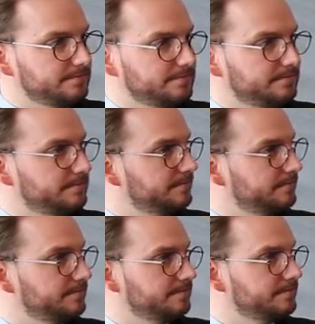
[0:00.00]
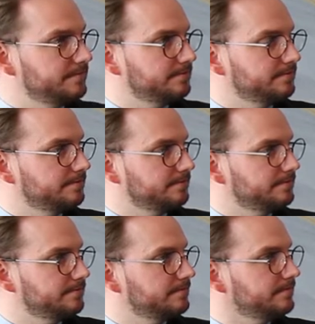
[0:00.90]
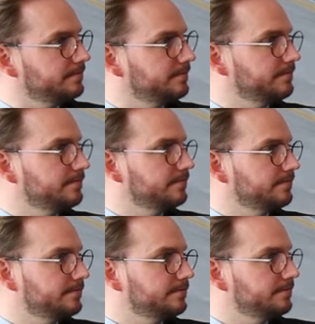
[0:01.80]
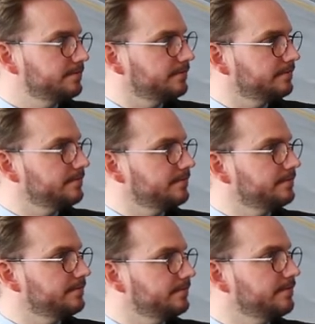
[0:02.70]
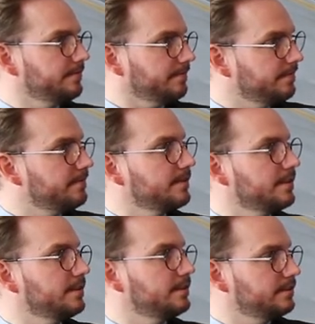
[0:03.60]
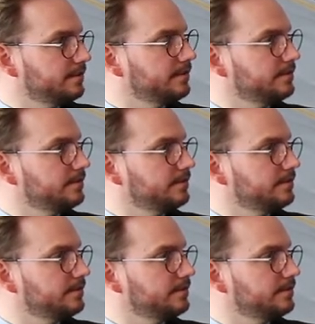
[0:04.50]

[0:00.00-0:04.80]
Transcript: No words are spoken by the person on screen.